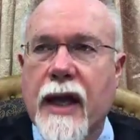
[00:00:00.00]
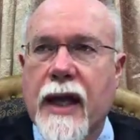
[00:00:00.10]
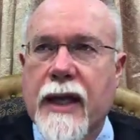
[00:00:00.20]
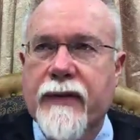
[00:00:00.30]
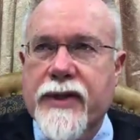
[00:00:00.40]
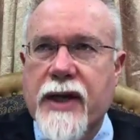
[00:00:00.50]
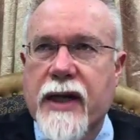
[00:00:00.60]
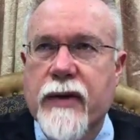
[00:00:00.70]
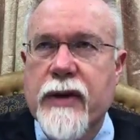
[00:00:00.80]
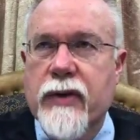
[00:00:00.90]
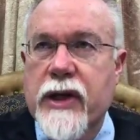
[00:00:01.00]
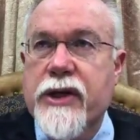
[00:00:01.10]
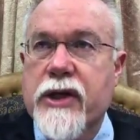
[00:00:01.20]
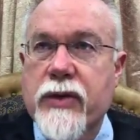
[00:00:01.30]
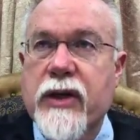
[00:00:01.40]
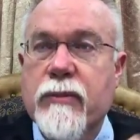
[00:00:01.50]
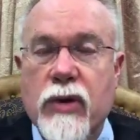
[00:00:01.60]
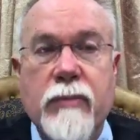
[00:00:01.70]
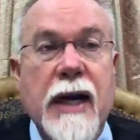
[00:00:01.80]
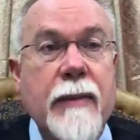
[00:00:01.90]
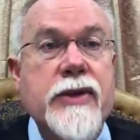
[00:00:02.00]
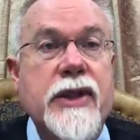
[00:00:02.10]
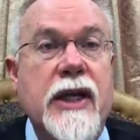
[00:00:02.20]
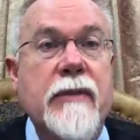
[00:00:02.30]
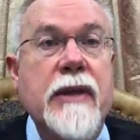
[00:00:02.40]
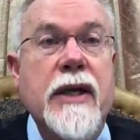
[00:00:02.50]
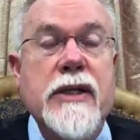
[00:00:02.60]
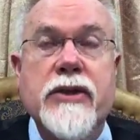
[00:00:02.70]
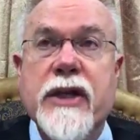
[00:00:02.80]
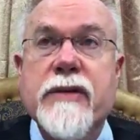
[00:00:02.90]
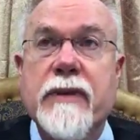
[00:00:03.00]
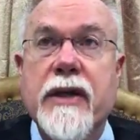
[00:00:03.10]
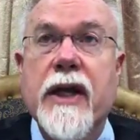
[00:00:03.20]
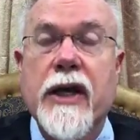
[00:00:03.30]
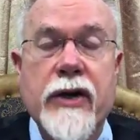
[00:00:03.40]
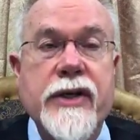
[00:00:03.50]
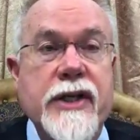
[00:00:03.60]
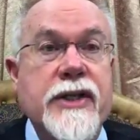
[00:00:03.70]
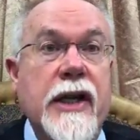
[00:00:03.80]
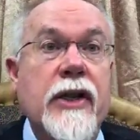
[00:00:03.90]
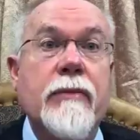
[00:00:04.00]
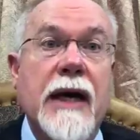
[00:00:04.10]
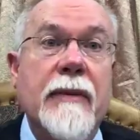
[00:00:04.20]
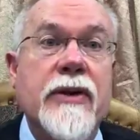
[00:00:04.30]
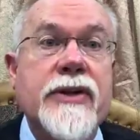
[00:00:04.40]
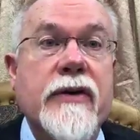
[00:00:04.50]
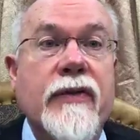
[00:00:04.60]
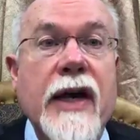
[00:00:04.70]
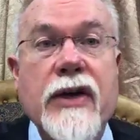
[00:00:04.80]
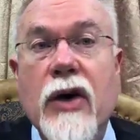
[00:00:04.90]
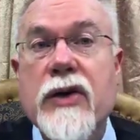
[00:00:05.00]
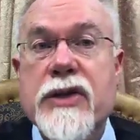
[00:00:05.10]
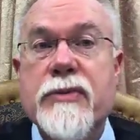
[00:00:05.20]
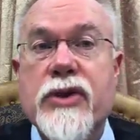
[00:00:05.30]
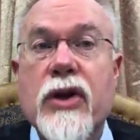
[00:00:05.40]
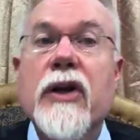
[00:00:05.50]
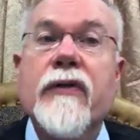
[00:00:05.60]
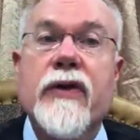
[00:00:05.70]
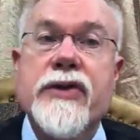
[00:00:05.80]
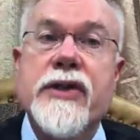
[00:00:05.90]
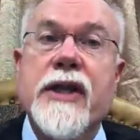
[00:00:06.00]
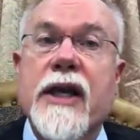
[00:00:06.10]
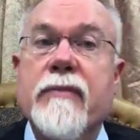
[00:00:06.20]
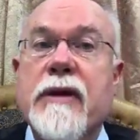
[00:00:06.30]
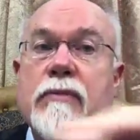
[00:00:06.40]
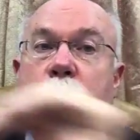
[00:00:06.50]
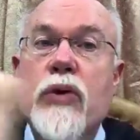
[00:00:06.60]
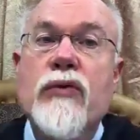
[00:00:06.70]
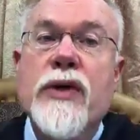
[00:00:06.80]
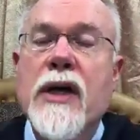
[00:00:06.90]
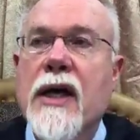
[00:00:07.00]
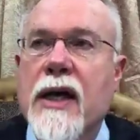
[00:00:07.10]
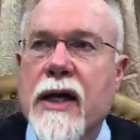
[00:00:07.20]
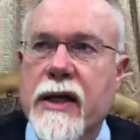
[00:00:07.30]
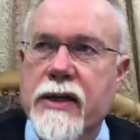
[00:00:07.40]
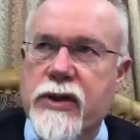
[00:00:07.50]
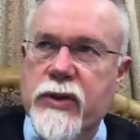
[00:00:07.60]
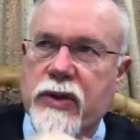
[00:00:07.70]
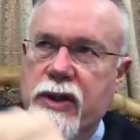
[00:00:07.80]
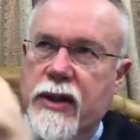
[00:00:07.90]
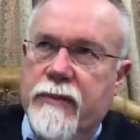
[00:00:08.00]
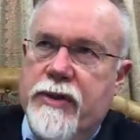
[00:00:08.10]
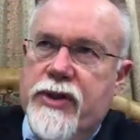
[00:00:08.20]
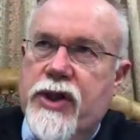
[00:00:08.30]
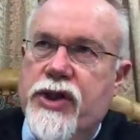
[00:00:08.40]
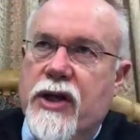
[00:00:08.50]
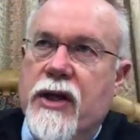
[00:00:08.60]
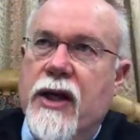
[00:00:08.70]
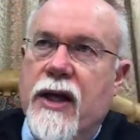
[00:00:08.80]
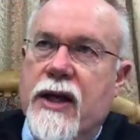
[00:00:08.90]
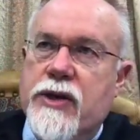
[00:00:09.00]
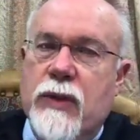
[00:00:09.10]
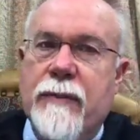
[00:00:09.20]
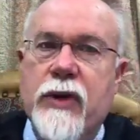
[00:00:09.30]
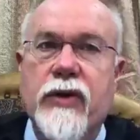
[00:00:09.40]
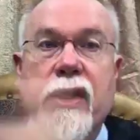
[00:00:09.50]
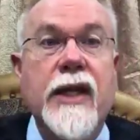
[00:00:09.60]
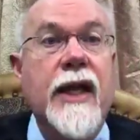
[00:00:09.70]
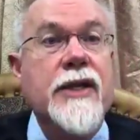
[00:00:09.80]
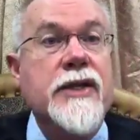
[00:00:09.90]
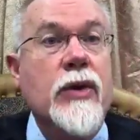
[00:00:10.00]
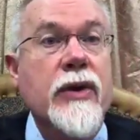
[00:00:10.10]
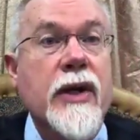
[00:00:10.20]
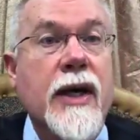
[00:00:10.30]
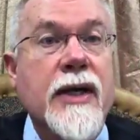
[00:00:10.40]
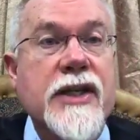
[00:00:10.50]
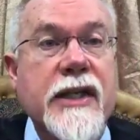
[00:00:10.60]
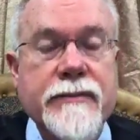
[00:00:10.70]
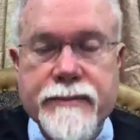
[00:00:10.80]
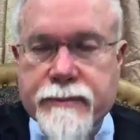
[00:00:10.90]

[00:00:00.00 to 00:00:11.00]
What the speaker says: and have decided we don't need to do any more Bible study, because trust me, the heretics study their Bibles and find all these obscure little verses that can be moved into a position as weaponry against orthodoxy.